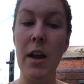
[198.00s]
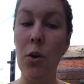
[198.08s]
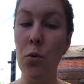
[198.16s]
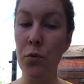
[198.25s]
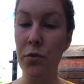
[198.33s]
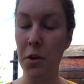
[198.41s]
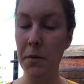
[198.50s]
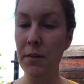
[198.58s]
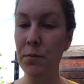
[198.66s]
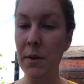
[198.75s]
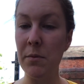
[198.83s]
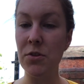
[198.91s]
Also, if
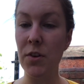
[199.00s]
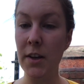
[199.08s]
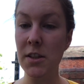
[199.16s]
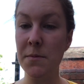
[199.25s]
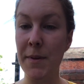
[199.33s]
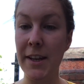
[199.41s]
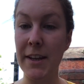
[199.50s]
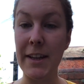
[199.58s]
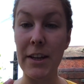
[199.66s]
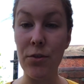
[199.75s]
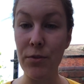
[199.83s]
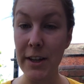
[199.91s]
we were trying to make an
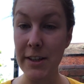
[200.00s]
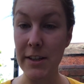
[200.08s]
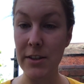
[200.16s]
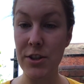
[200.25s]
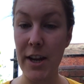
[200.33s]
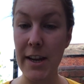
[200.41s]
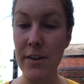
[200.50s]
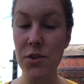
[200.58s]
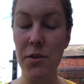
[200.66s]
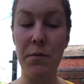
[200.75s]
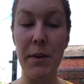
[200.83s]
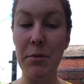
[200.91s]
ingredient change, so
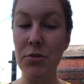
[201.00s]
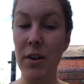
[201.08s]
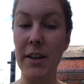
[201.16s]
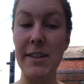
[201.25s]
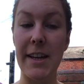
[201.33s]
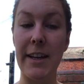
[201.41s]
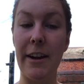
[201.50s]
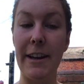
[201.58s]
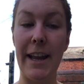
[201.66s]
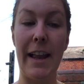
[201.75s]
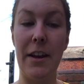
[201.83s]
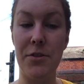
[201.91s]
if we were trying to take out an
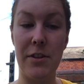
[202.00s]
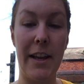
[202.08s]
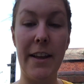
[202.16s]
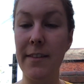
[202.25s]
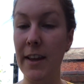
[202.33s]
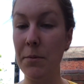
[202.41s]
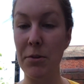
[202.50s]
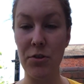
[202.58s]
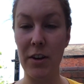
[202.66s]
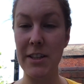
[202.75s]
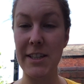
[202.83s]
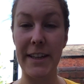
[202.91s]
allergen, let's say we're
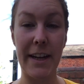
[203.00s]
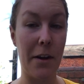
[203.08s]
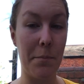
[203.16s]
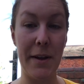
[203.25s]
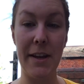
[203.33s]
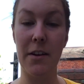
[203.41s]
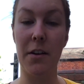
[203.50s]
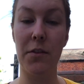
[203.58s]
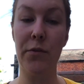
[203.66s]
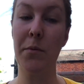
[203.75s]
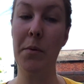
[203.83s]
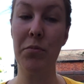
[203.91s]
trying to take out peanuts
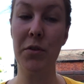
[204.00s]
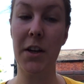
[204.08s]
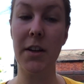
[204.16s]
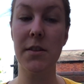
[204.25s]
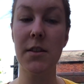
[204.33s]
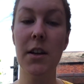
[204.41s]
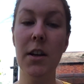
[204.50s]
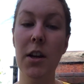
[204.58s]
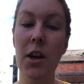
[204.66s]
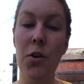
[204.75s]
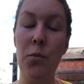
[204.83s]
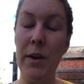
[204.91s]
from a product,
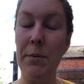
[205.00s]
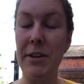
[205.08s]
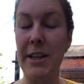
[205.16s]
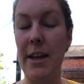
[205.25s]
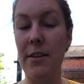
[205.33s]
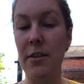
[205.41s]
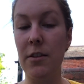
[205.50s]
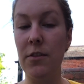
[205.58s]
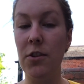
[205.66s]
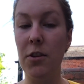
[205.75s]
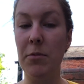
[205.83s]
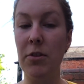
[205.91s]
we would get the
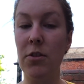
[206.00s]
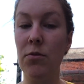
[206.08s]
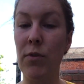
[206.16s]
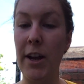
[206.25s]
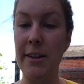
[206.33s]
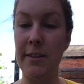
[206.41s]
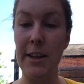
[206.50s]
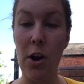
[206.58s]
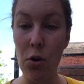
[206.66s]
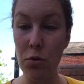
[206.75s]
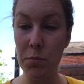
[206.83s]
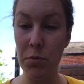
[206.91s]
consumers to rate the
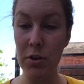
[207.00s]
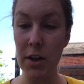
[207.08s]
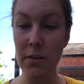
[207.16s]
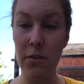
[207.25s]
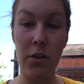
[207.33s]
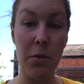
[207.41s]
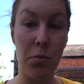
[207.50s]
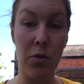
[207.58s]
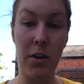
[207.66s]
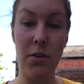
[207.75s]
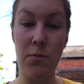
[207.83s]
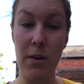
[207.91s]
old product, so the
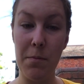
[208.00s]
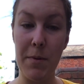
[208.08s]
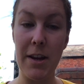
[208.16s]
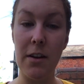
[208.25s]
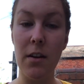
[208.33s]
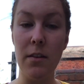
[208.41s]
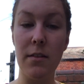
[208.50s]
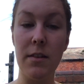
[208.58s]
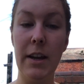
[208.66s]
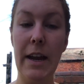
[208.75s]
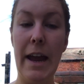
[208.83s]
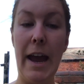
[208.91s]
product with peanuts,
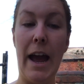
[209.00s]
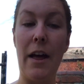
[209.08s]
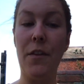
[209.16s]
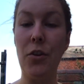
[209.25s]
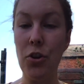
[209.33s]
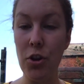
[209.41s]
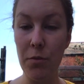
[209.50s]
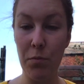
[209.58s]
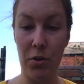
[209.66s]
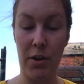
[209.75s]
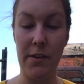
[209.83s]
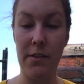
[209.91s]
and the new
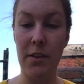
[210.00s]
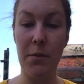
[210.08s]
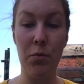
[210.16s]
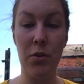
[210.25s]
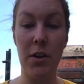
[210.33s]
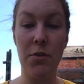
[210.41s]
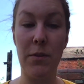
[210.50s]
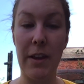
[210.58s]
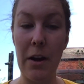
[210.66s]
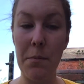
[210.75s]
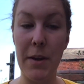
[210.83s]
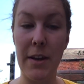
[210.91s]
product, so the product
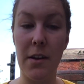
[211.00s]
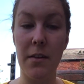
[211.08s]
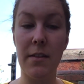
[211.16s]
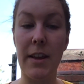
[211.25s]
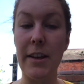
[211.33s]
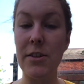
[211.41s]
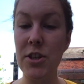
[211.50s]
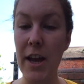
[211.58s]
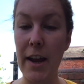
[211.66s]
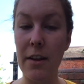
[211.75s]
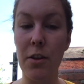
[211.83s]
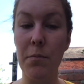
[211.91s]
without peanuts, and
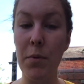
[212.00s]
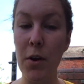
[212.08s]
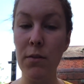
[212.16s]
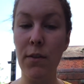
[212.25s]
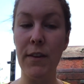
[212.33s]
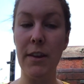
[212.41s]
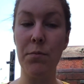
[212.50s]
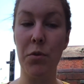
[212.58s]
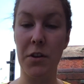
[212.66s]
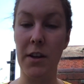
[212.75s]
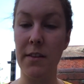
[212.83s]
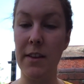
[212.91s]
check that both of these
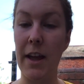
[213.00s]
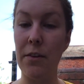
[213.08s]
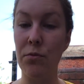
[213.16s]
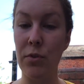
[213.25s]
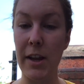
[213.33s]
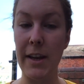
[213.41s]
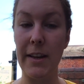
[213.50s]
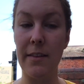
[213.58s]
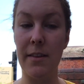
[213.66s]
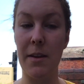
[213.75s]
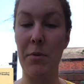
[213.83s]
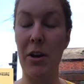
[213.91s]
products had really
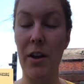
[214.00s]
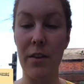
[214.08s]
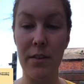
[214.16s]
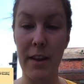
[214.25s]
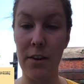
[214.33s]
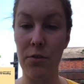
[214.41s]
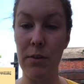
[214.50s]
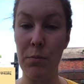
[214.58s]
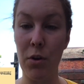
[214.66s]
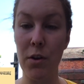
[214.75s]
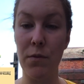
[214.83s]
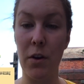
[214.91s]
similar sensory
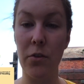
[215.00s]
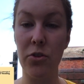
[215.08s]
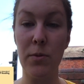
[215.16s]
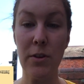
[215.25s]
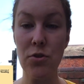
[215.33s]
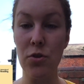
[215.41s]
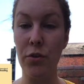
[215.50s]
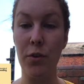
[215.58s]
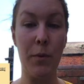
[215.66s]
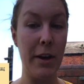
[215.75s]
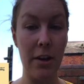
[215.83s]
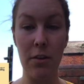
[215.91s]
profiles to ensure that
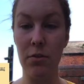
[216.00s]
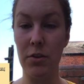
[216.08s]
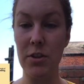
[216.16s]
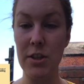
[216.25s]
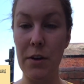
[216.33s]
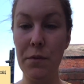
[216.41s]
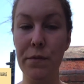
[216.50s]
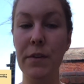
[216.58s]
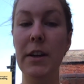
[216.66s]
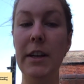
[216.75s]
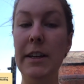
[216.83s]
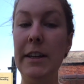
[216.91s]
when it goes on the shelf,
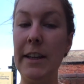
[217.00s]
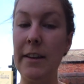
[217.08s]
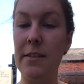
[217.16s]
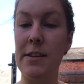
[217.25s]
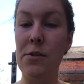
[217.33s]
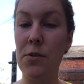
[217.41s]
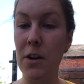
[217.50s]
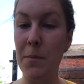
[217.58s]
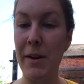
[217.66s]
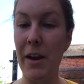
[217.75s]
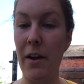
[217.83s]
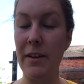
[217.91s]
it's still going to be
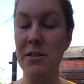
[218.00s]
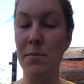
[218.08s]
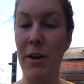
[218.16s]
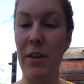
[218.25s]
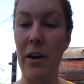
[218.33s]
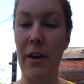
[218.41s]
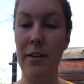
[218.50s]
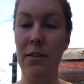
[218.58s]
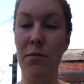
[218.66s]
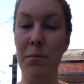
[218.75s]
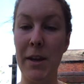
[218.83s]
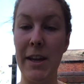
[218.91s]
liked by the likes
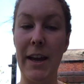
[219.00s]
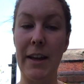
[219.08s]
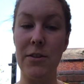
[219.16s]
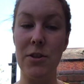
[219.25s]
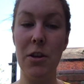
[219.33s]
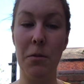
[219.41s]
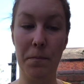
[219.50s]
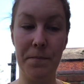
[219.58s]
of me and you.